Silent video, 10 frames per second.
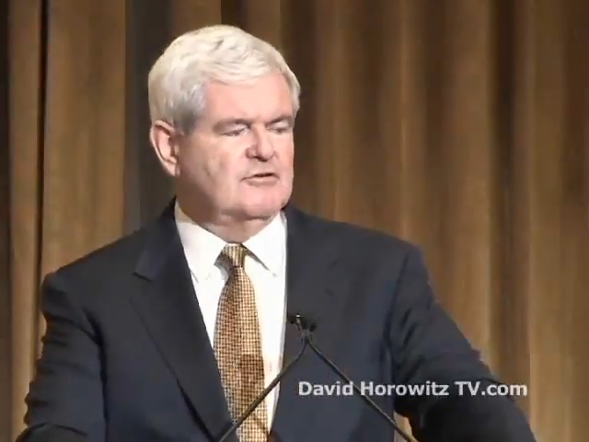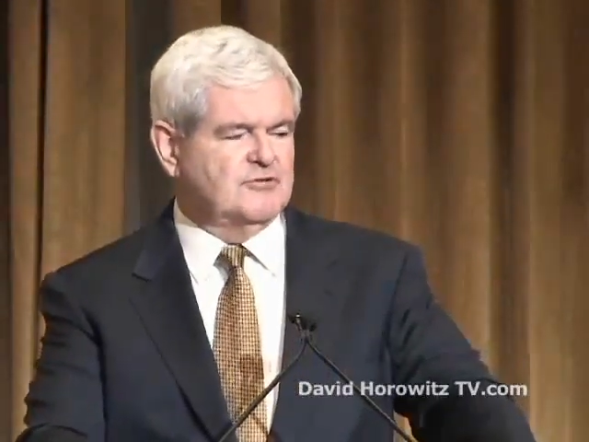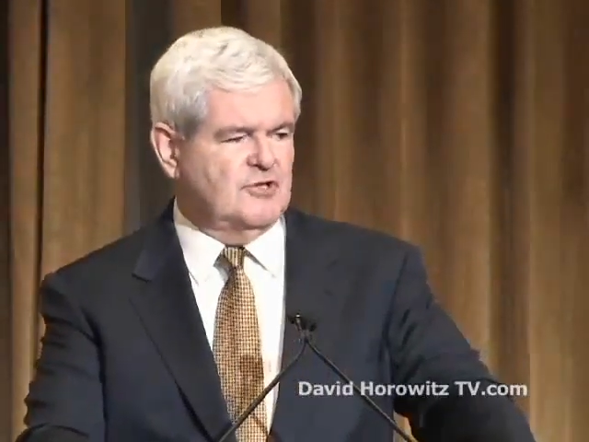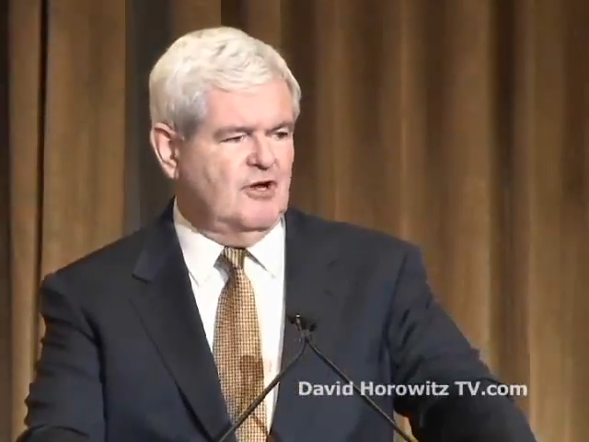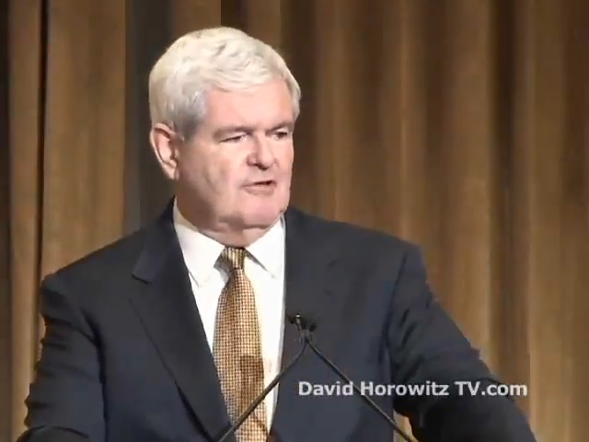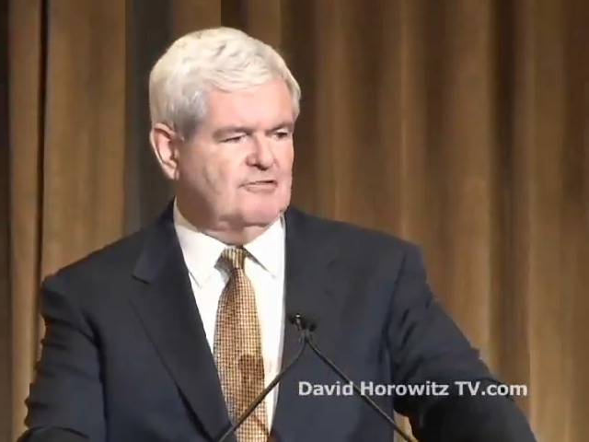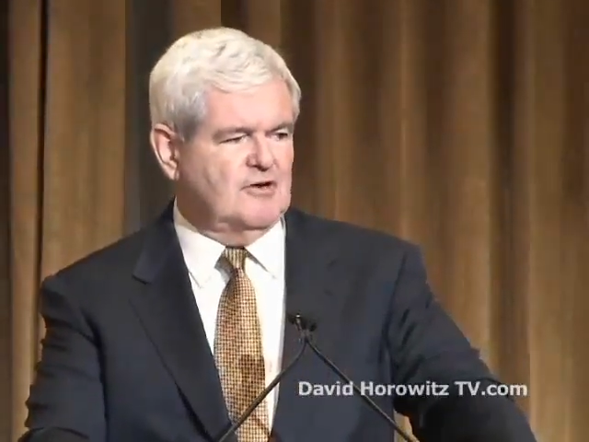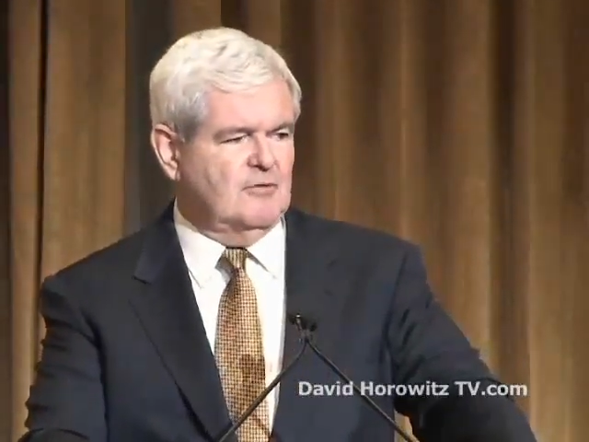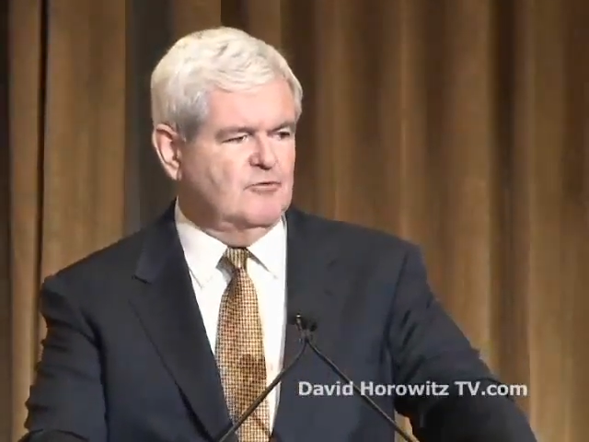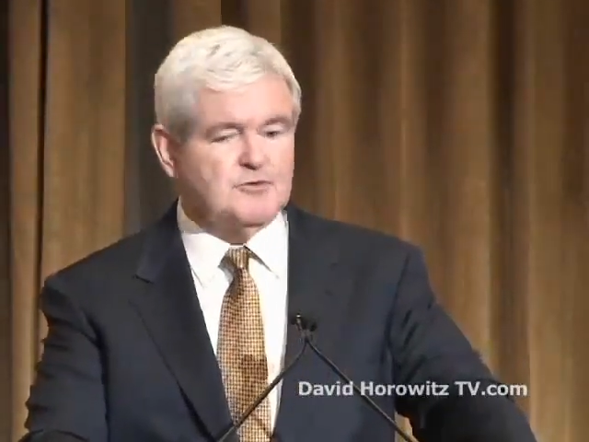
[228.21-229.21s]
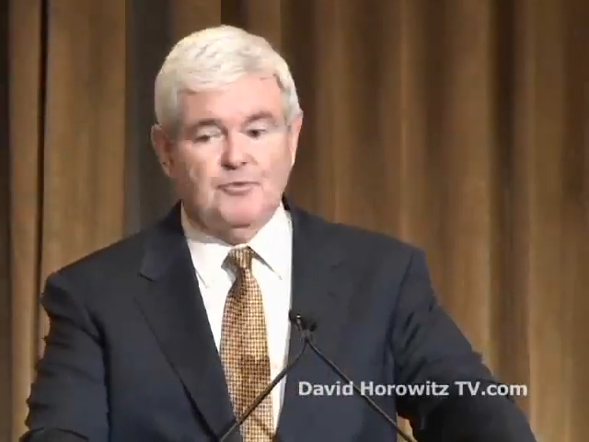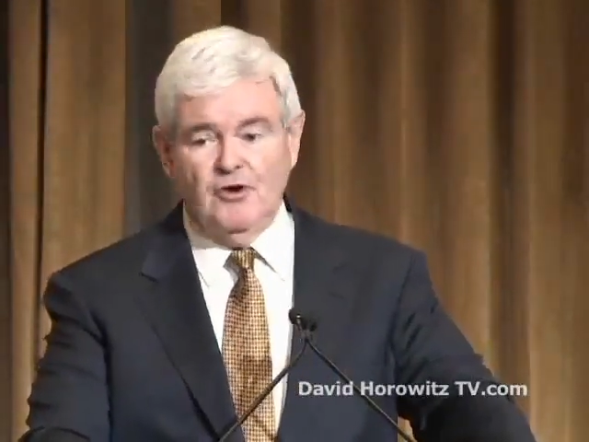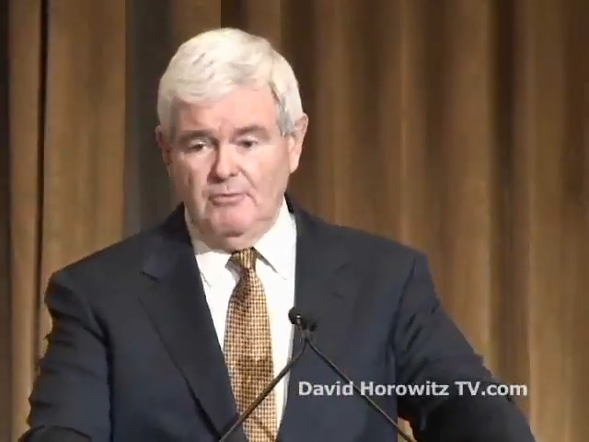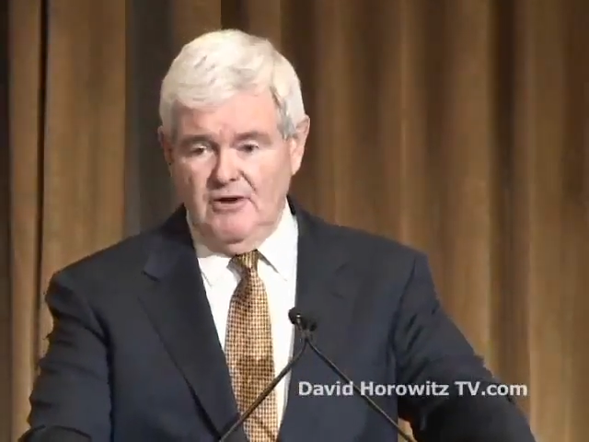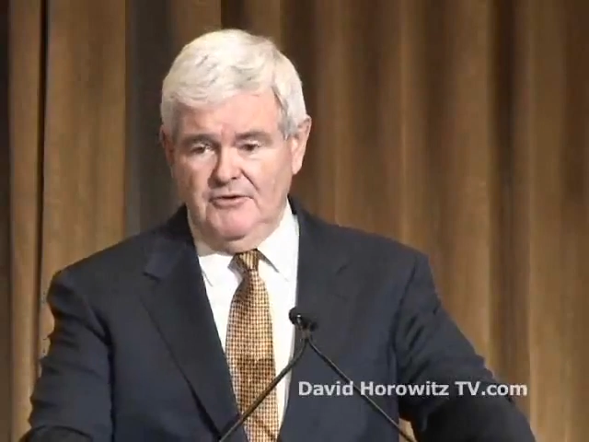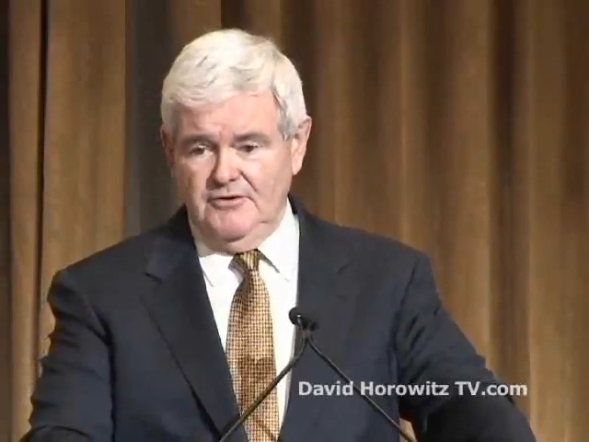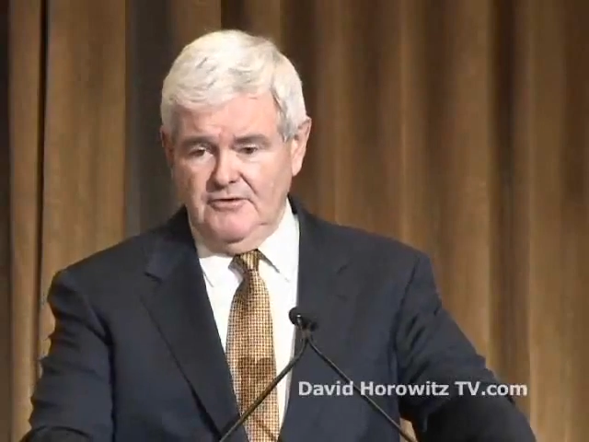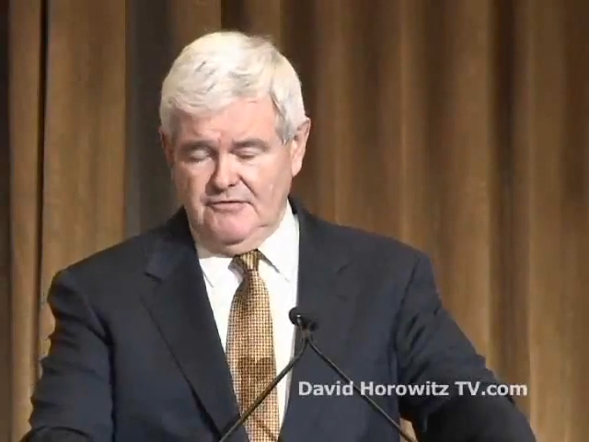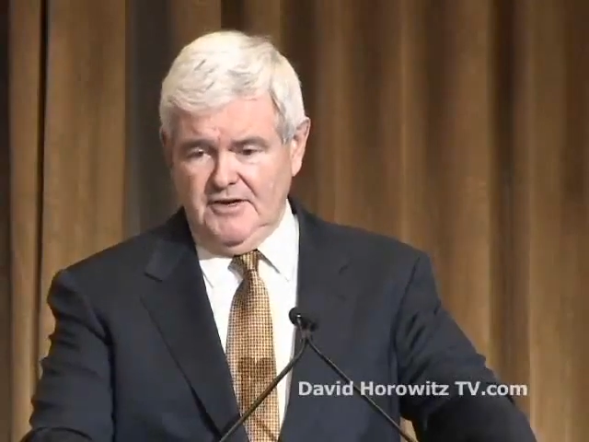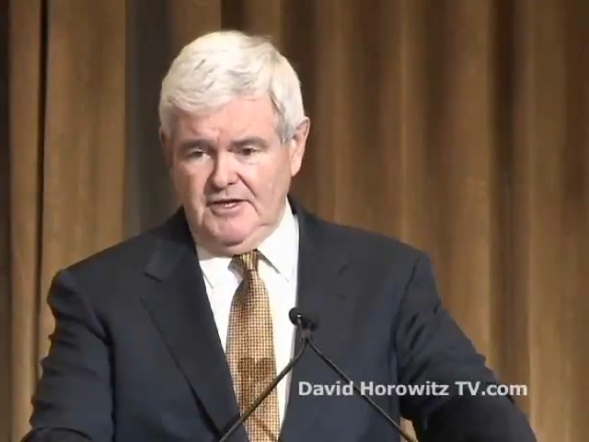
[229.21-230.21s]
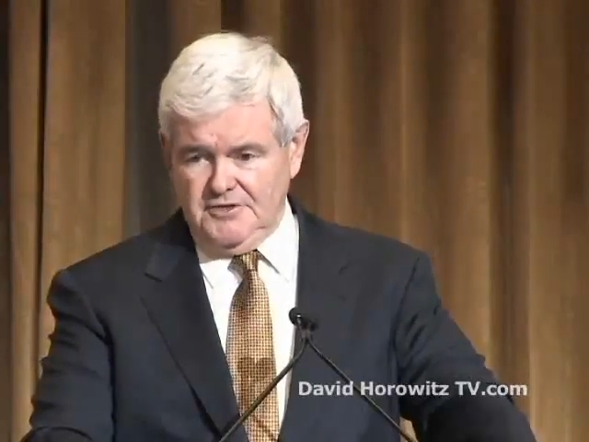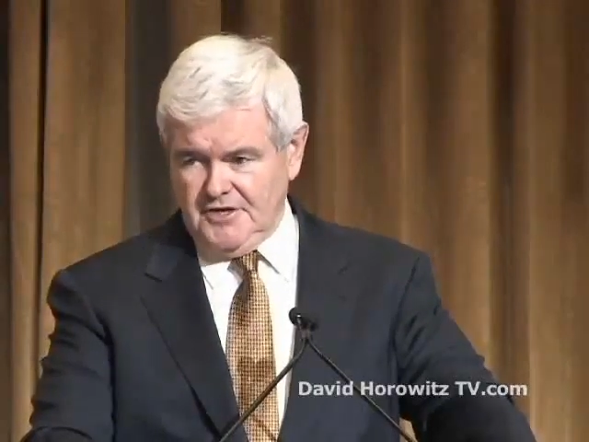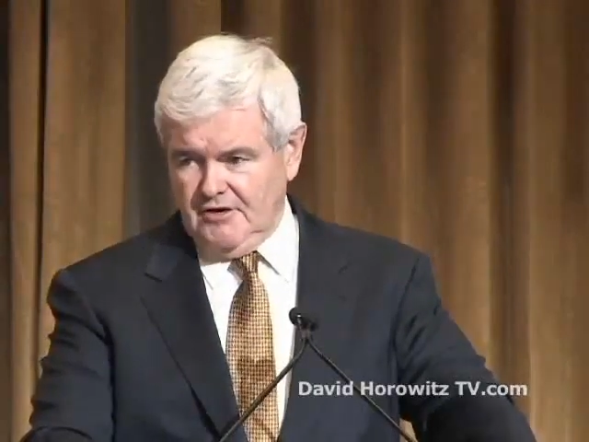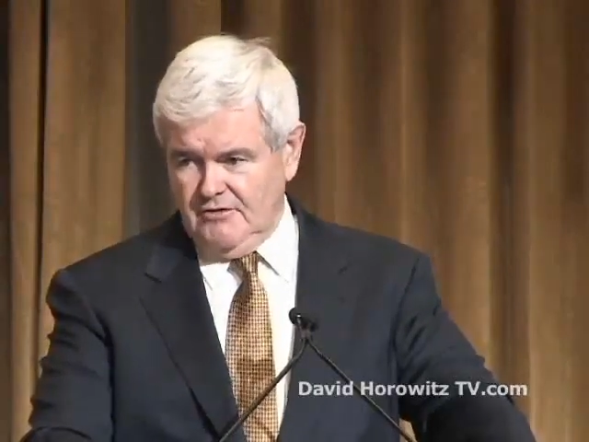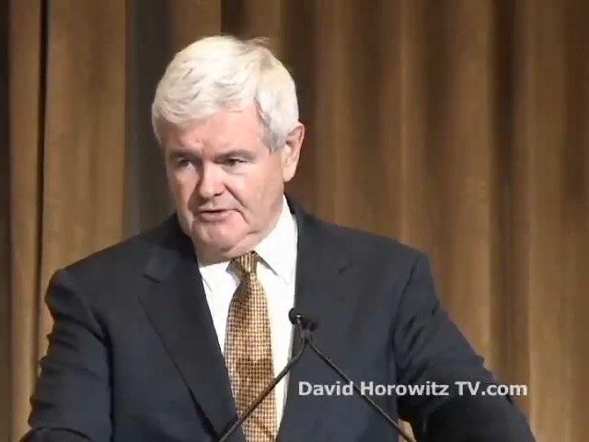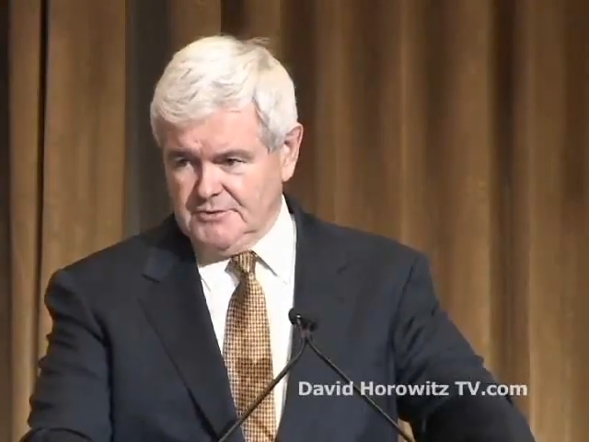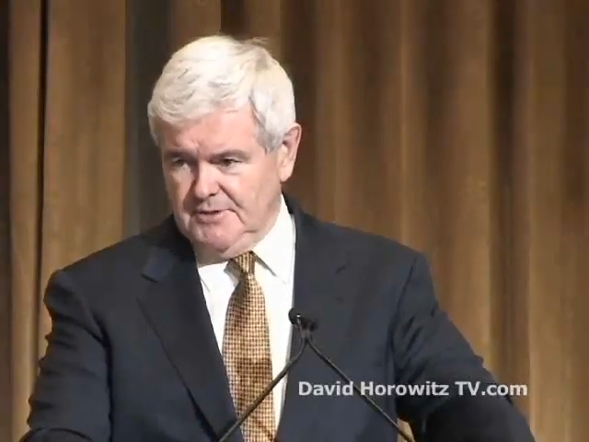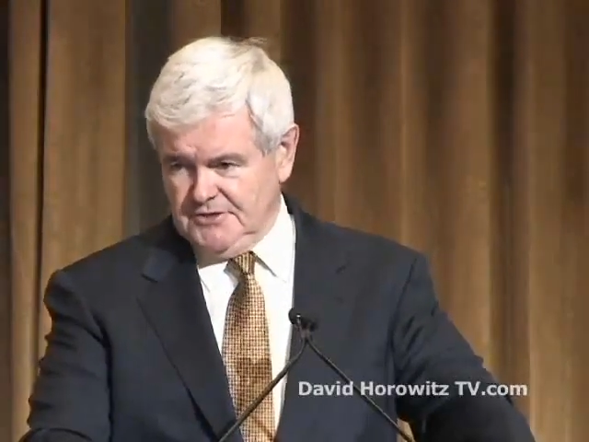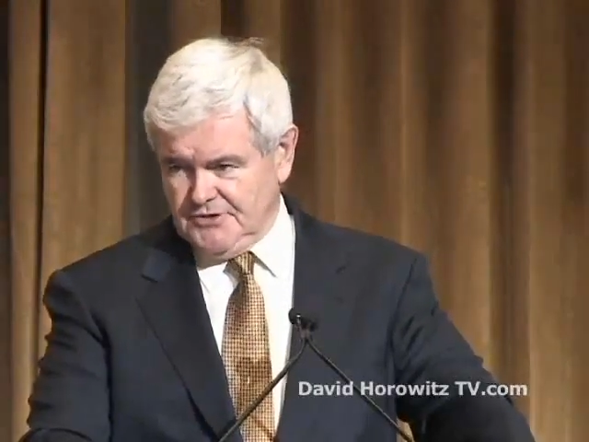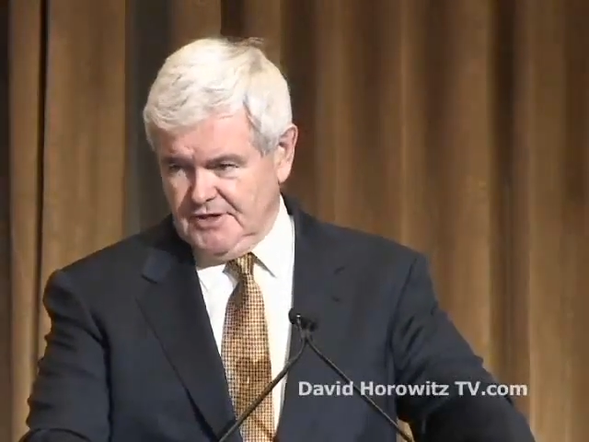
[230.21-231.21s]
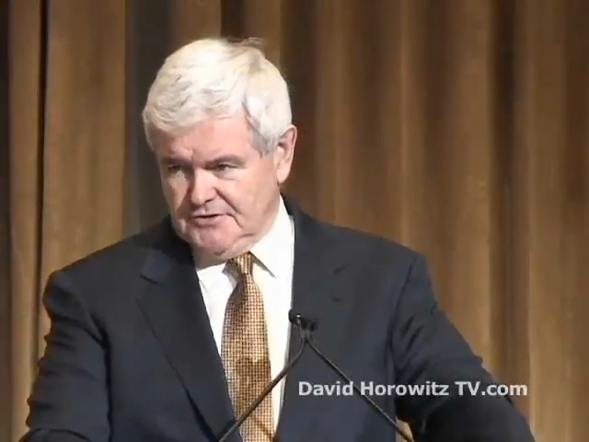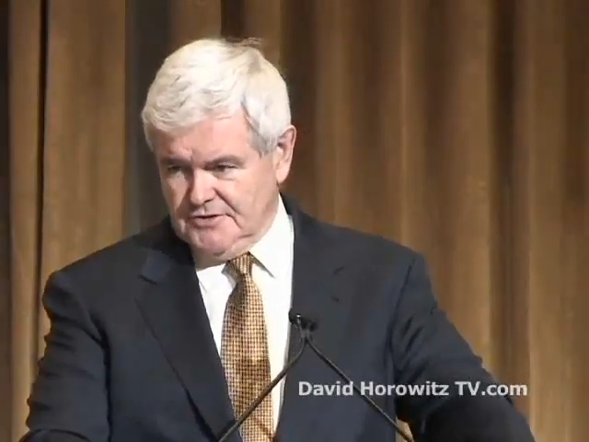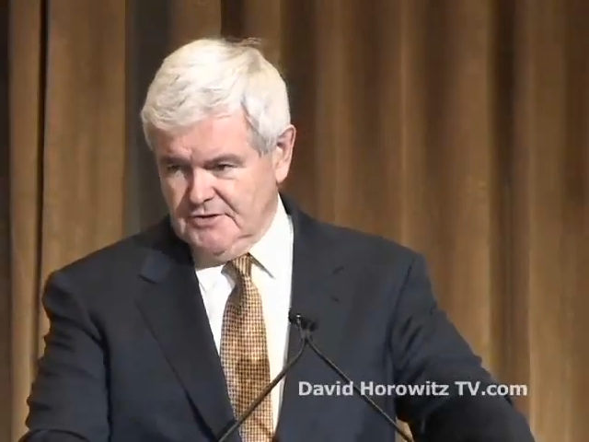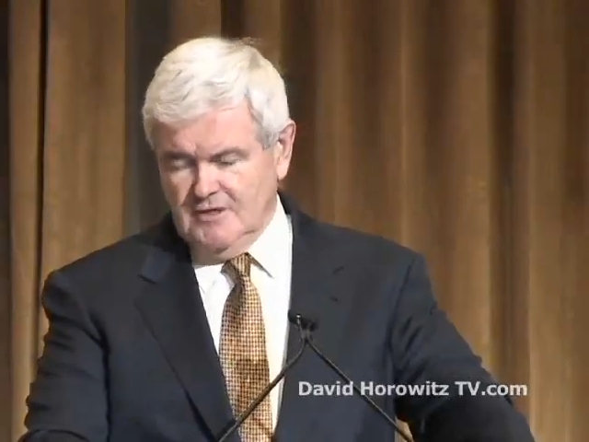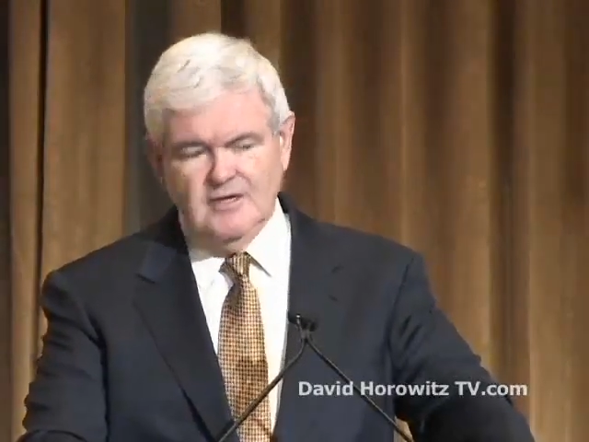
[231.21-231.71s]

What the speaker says: whose law firm was pro bono defending terrorists makes sense.